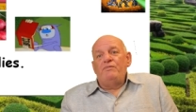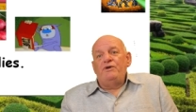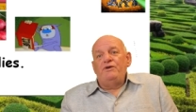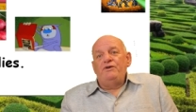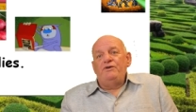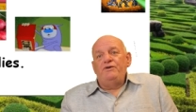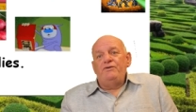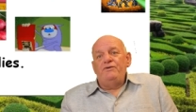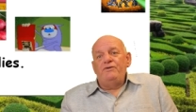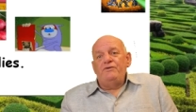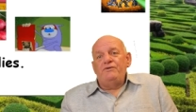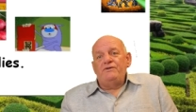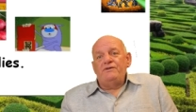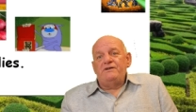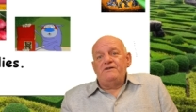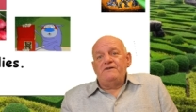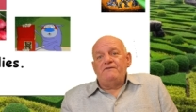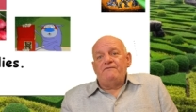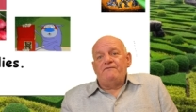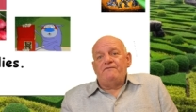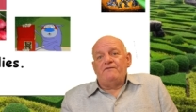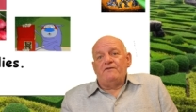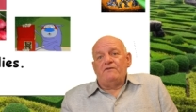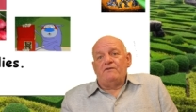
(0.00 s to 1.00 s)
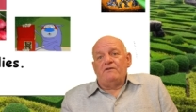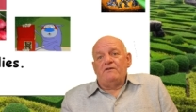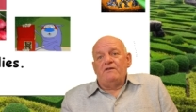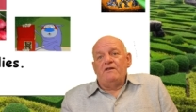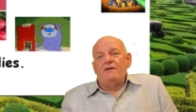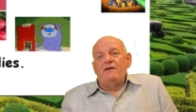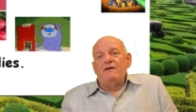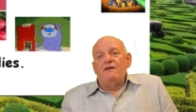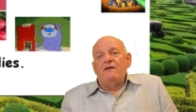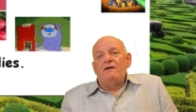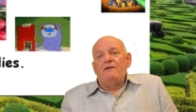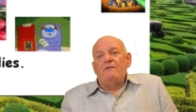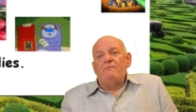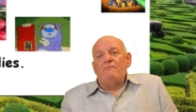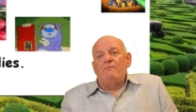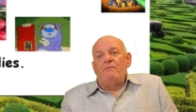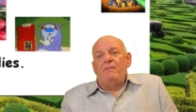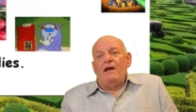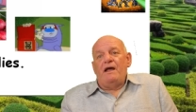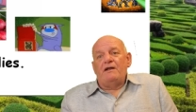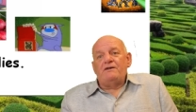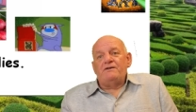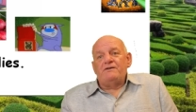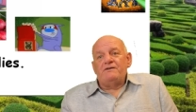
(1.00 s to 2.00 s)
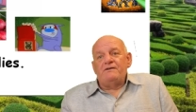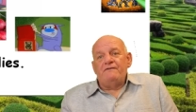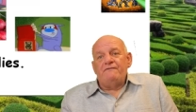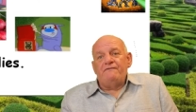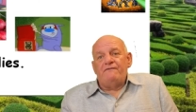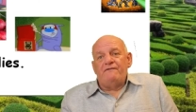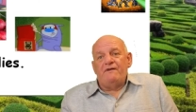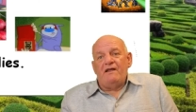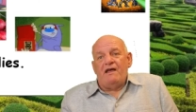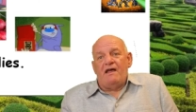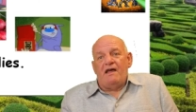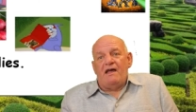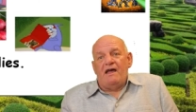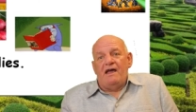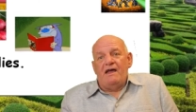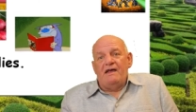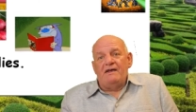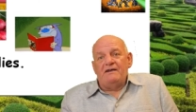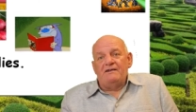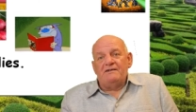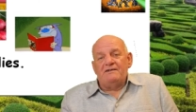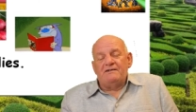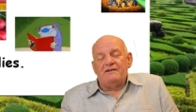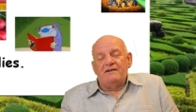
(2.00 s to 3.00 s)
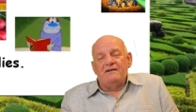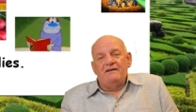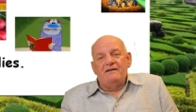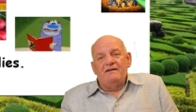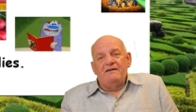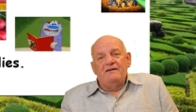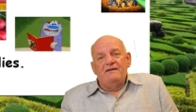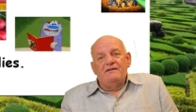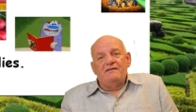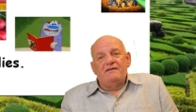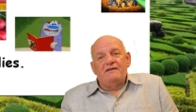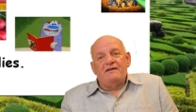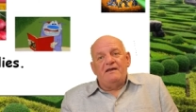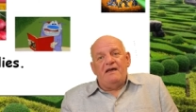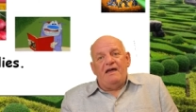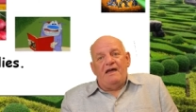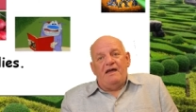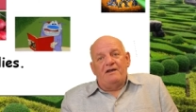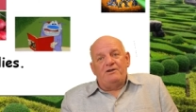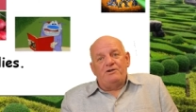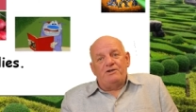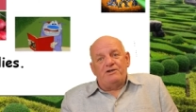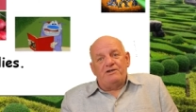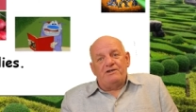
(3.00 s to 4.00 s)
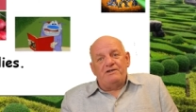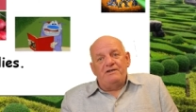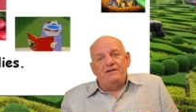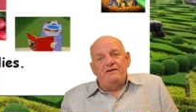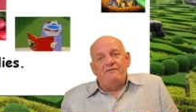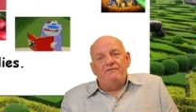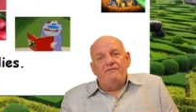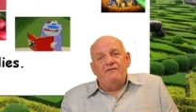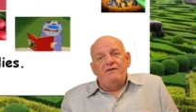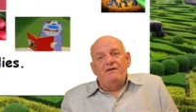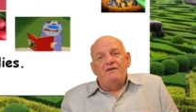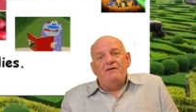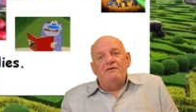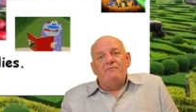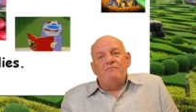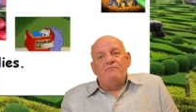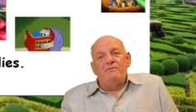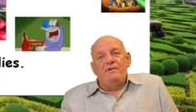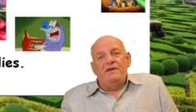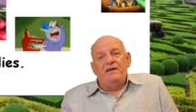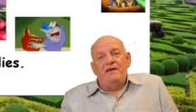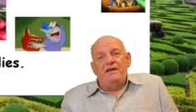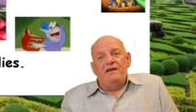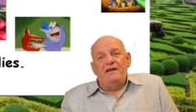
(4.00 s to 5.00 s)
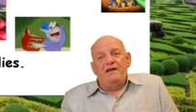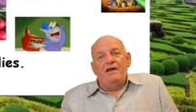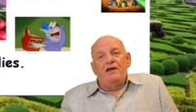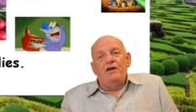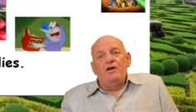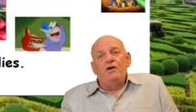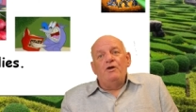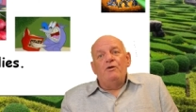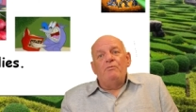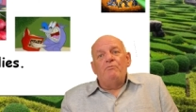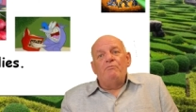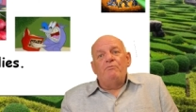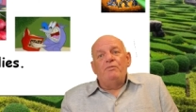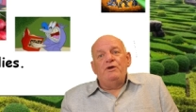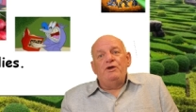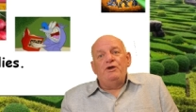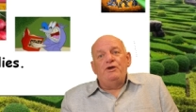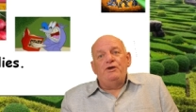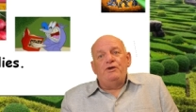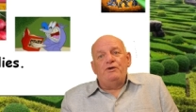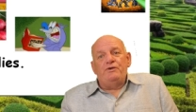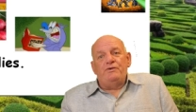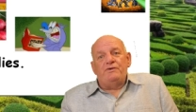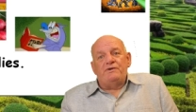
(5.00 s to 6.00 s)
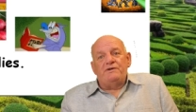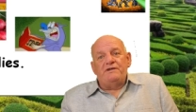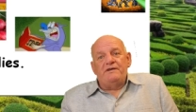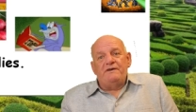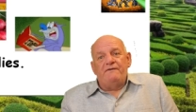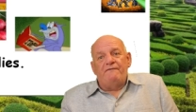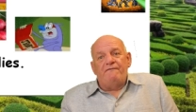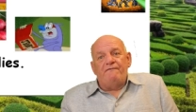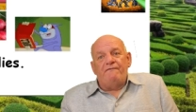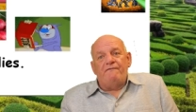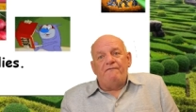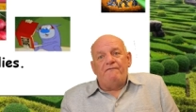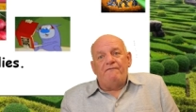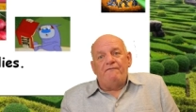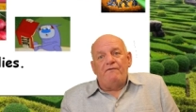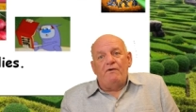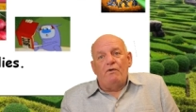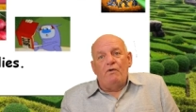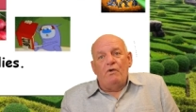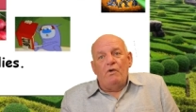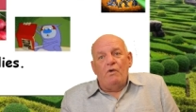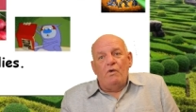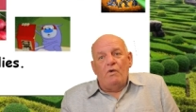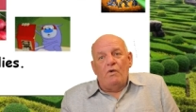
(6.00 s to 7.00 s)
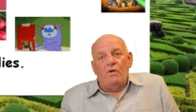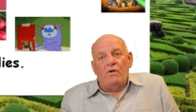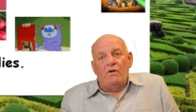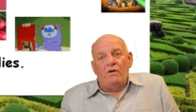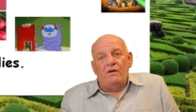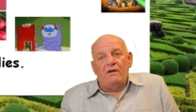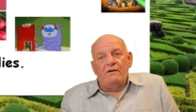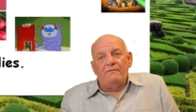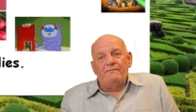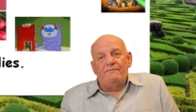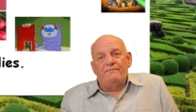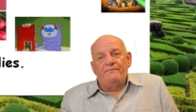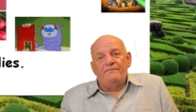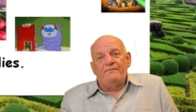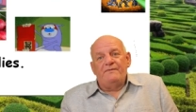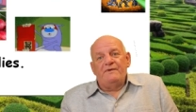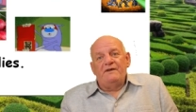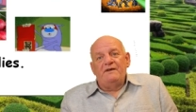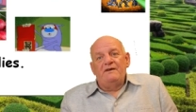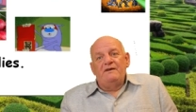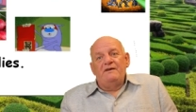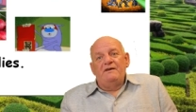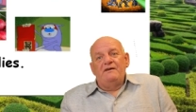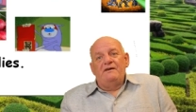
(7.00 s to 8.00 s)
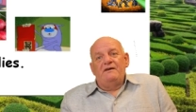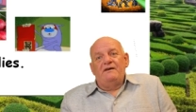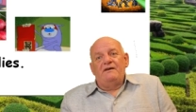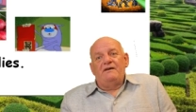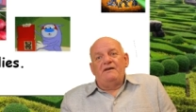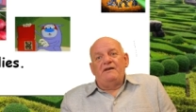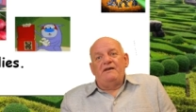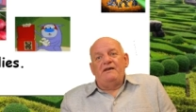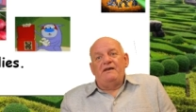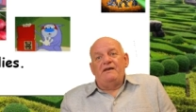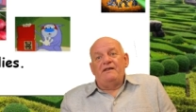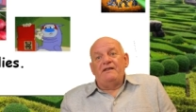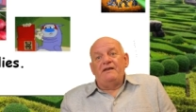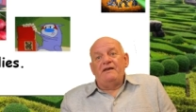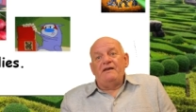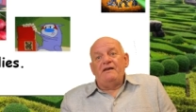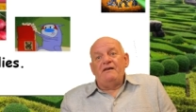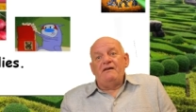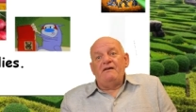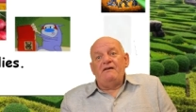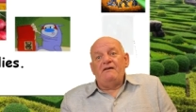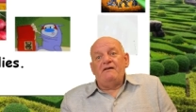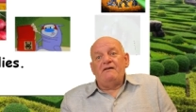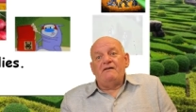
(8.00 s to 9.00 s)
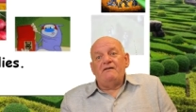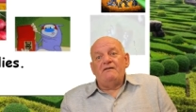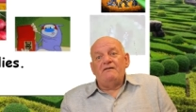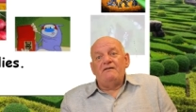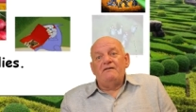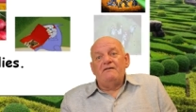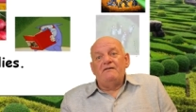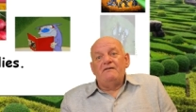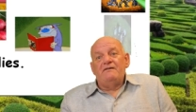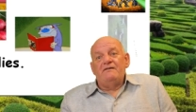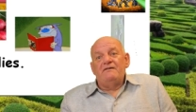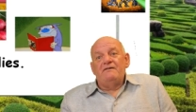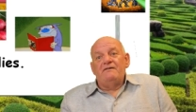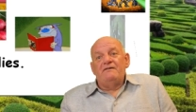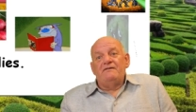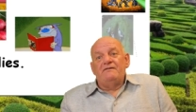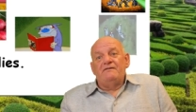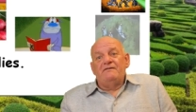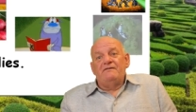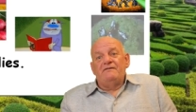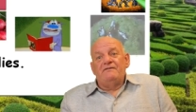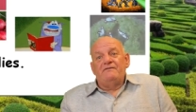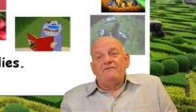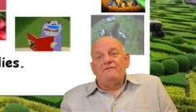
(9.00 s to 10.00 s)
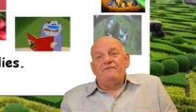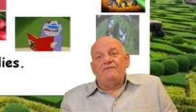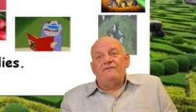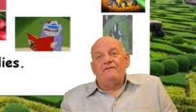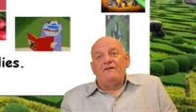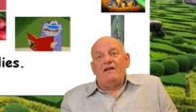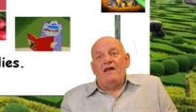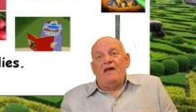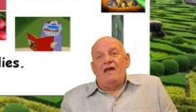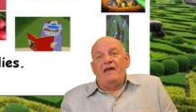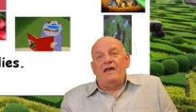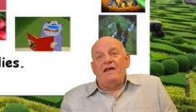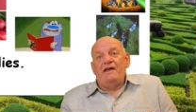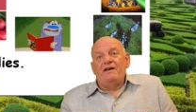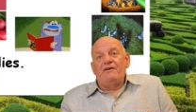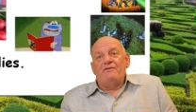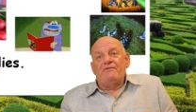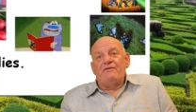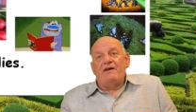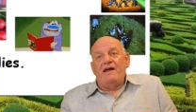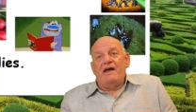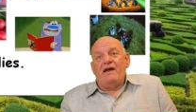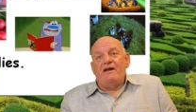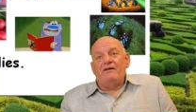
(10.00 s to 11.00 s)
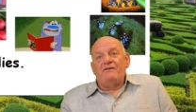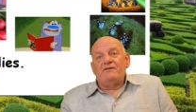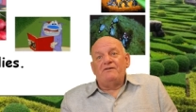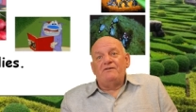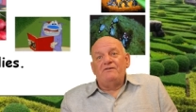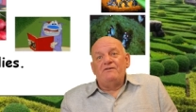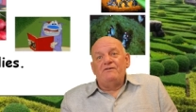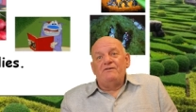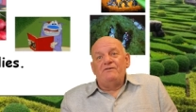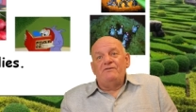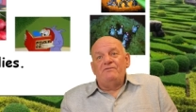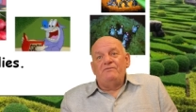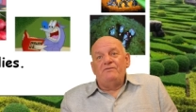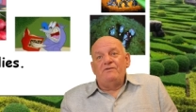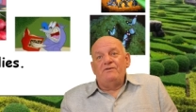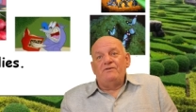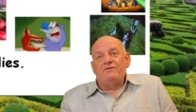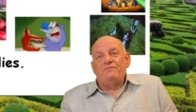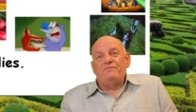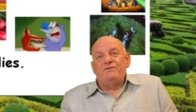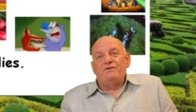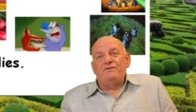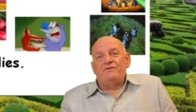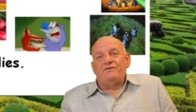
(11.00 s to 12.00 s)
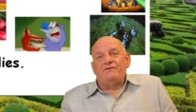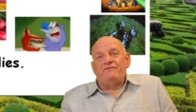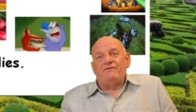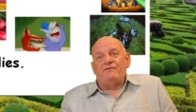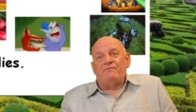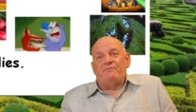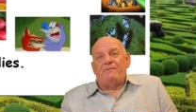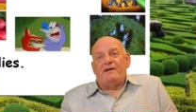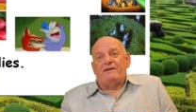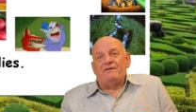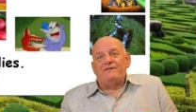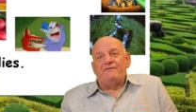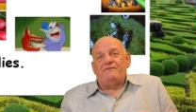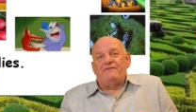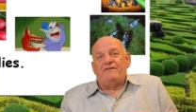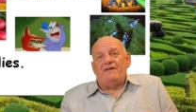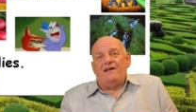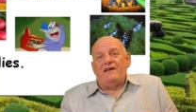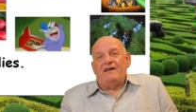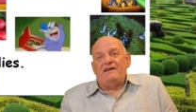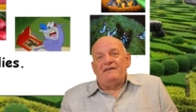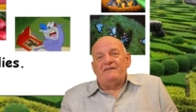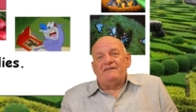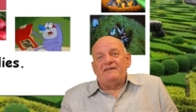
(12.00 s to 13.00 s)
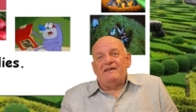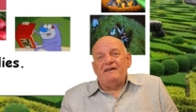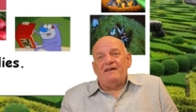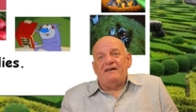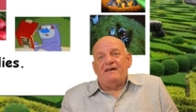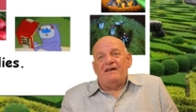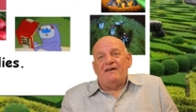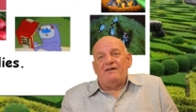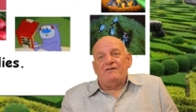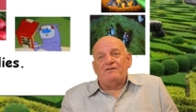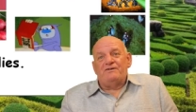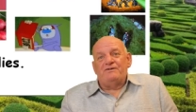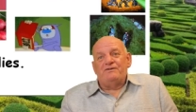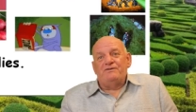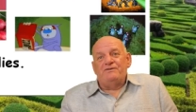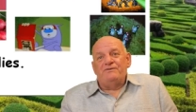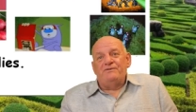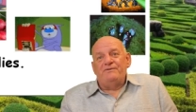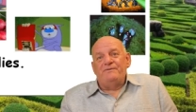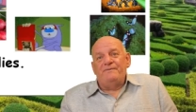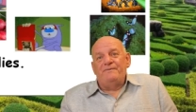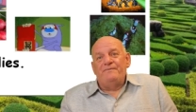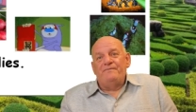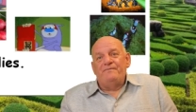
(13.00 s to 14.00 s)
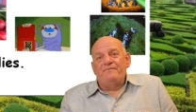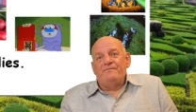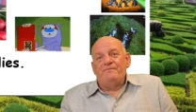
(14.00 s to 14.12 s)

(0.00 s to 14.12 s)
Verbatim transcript: beautiful butterflies, the adjective being beautiful. And here they are, flying around. What beautiful butterflies they are too.